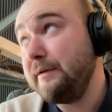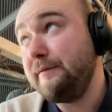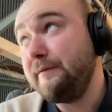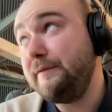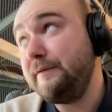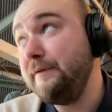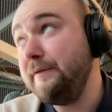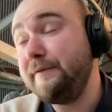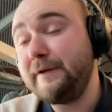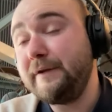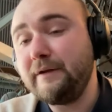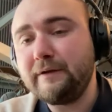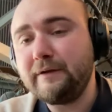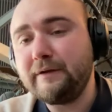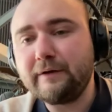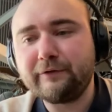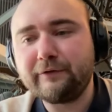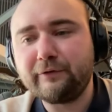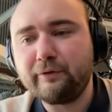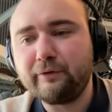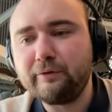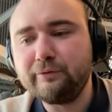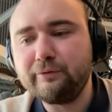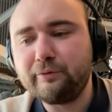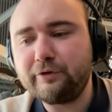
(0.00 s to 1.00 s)
15 years
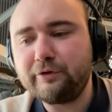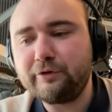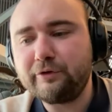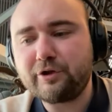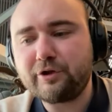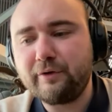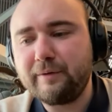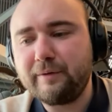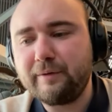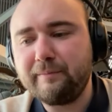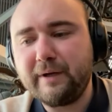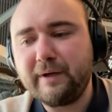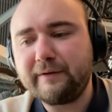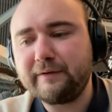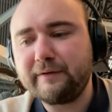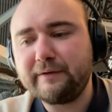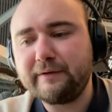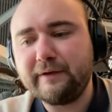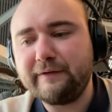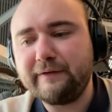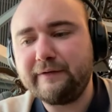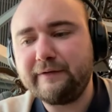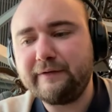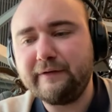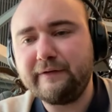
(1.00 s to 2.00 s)
old was showing better
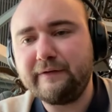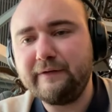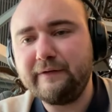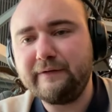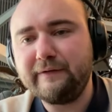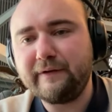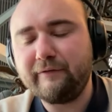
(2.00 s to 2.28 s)
than 60,